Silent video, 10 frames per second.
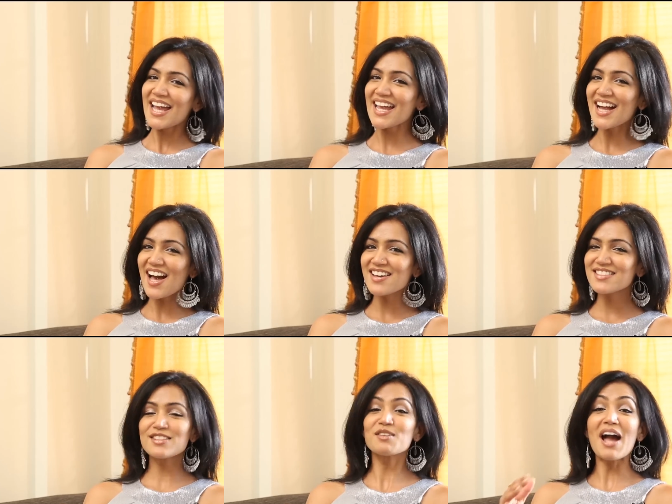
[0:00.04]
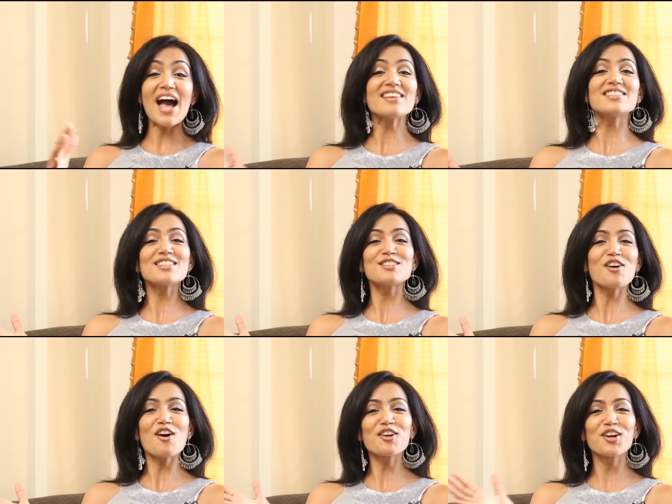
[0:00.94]
Hey guys, so as the
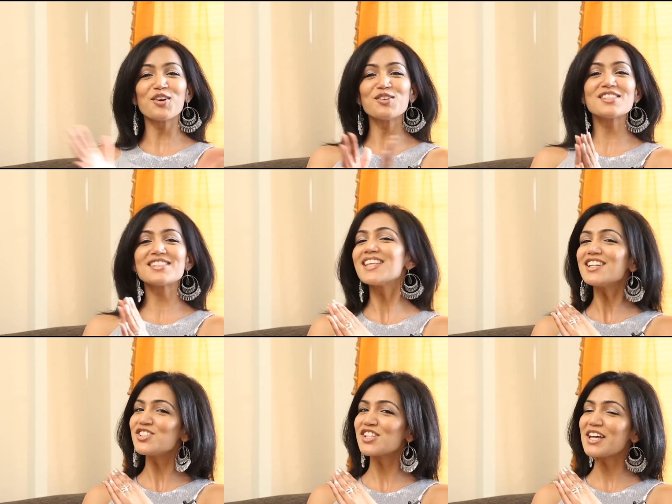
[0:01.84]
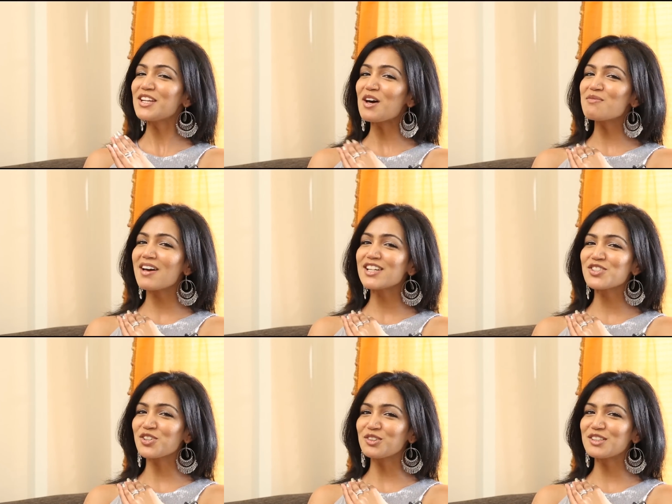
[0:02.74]
song goes, sunshine on my
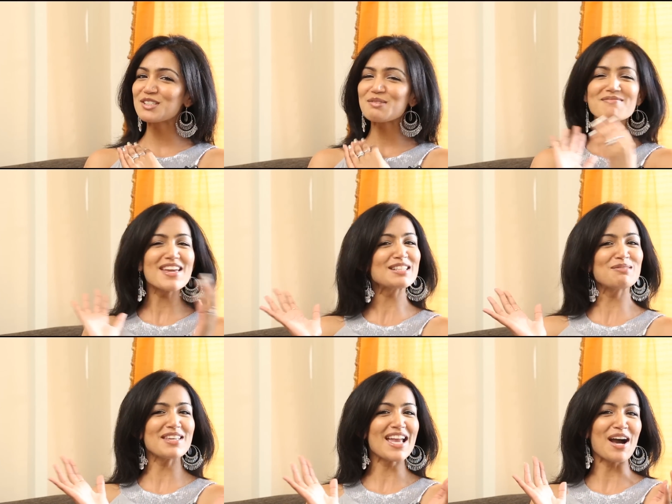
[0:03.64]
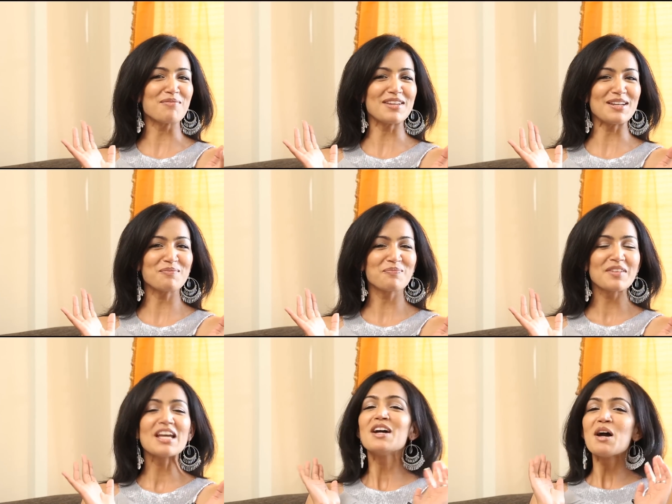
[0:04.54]
shoulders makes me happy.
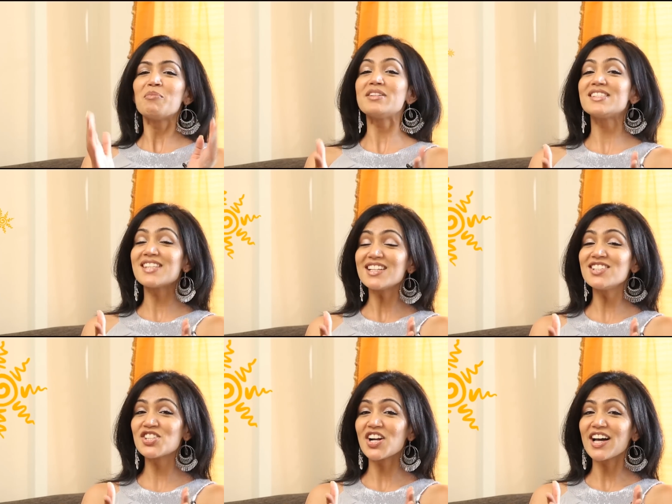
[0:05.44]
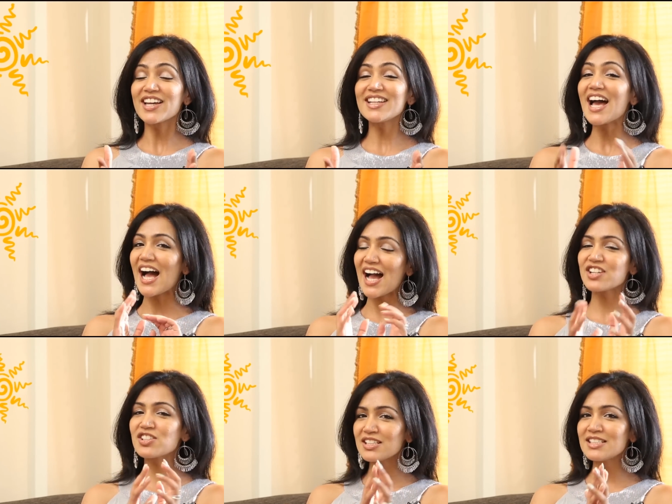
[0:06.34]
But sunshine
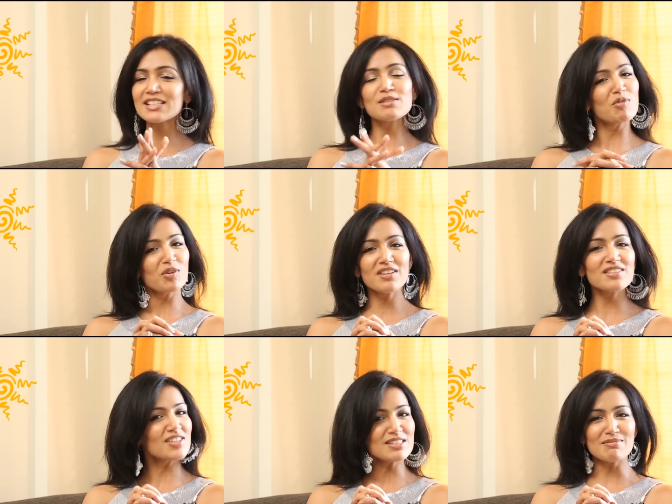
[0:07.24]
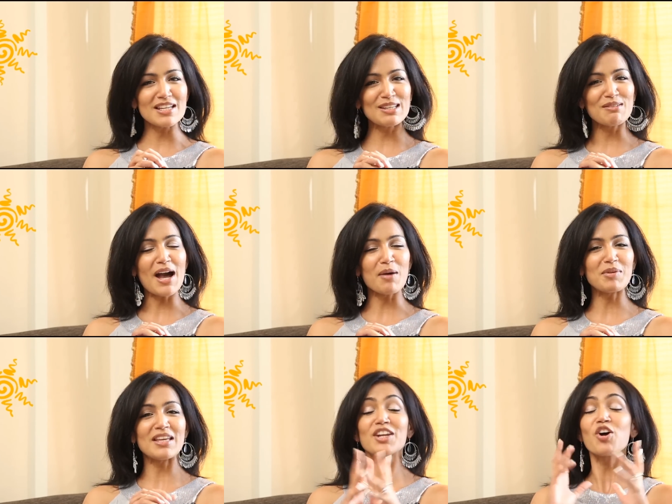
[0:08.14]
actually does more than just make you
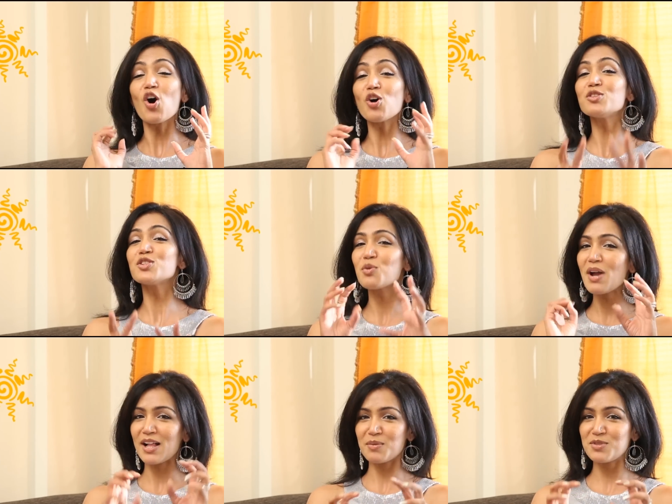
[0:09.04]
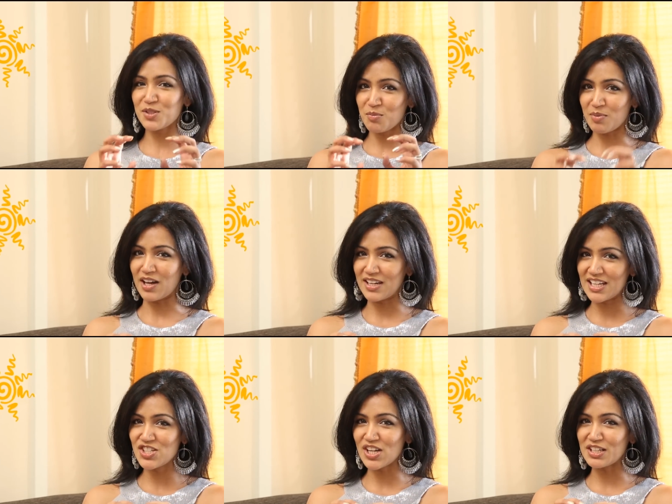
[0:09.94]
happy. It also helps your
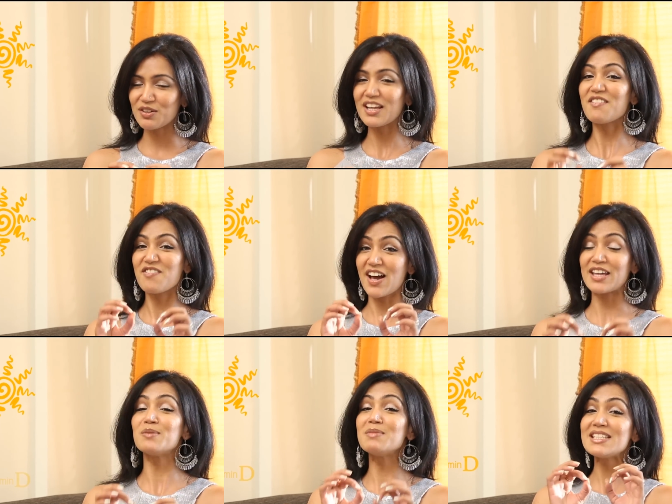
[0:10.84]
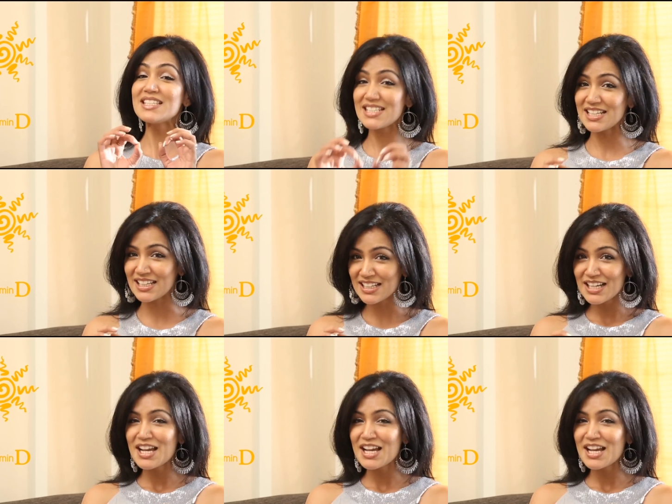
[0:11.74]
body generate vitamin D,